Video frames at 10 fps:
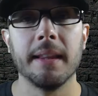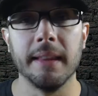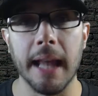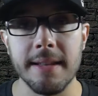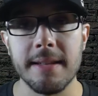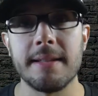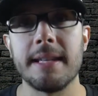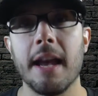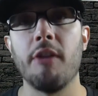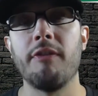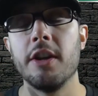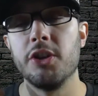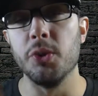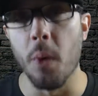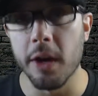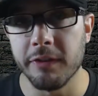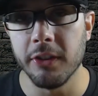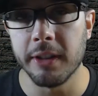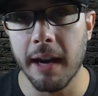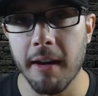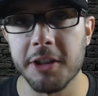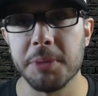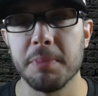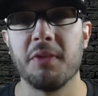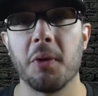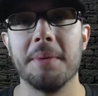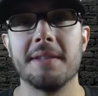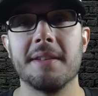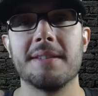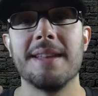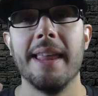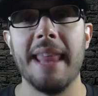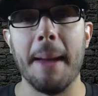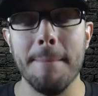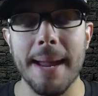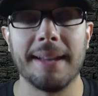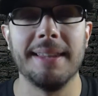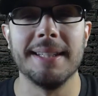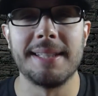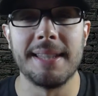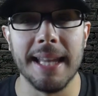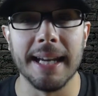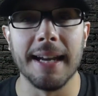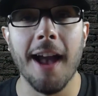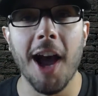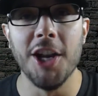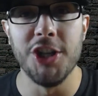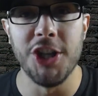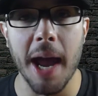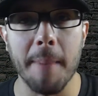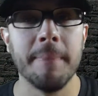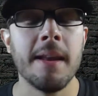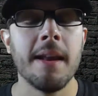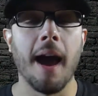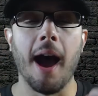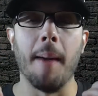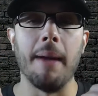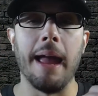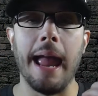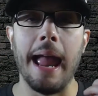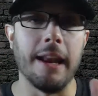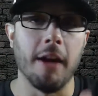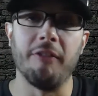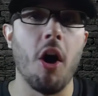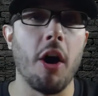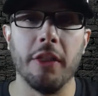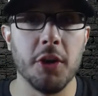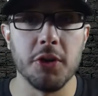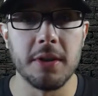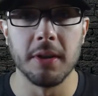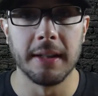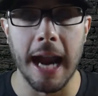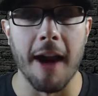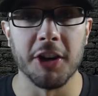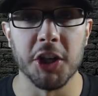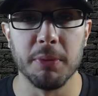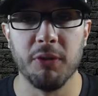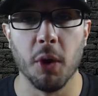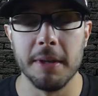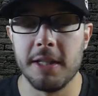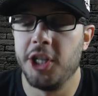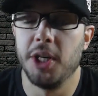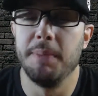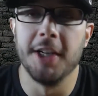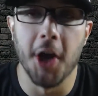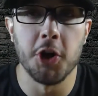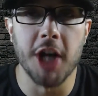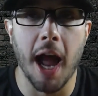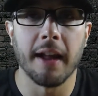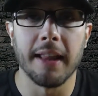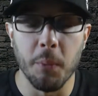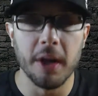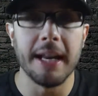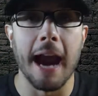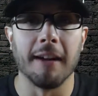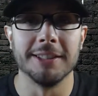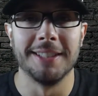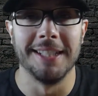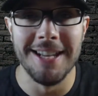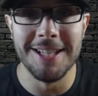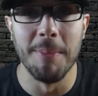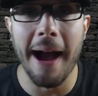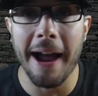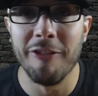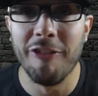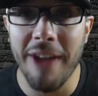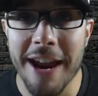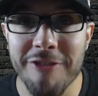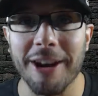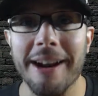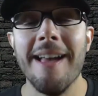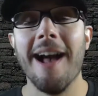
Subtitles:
lends itself to wonderful character performances that make this thing a gem. And of all those character performances, it should be no shock that Woody Harrelson is my favorite.